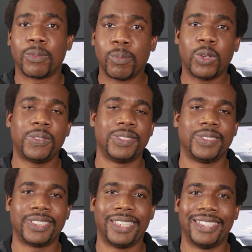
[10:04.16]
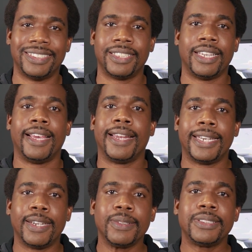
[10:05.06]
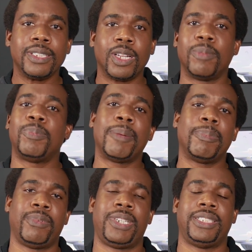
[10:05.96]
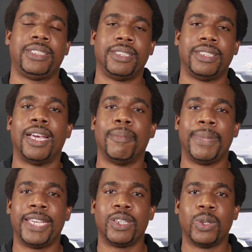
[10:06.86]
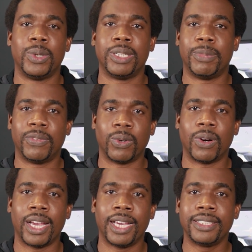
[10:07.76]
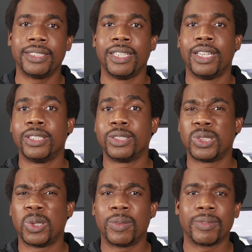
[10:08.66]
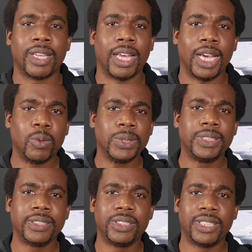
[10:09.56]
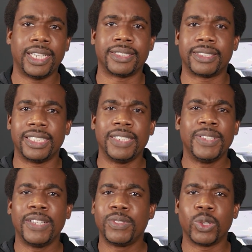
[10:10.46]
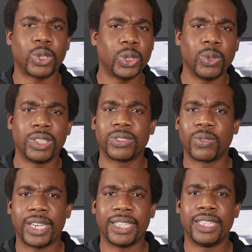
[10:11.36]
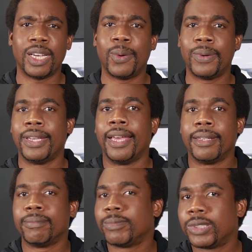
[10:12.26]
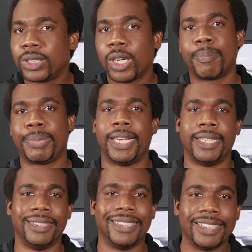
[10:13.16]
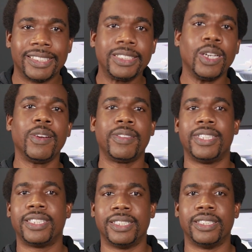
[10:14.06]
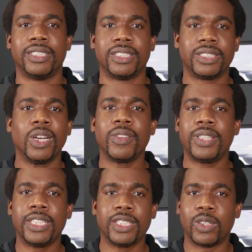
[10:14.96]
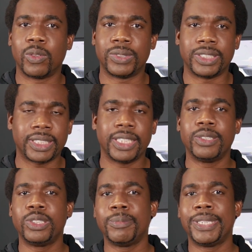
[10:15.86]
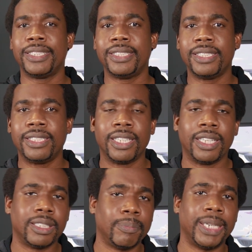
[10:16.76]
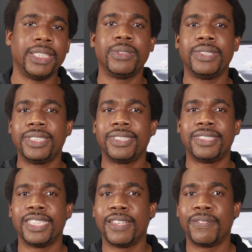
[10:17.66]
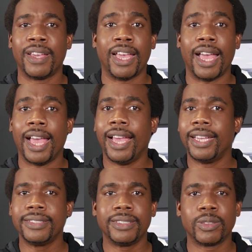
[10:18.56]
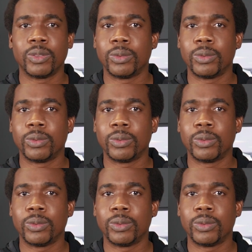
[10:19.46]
both of those things, there is a lot of preparation that may go in beforehand. So I would suggest, even if you're curious right now, start planning, start thinking of the skills you may need, the money you'll need to save, and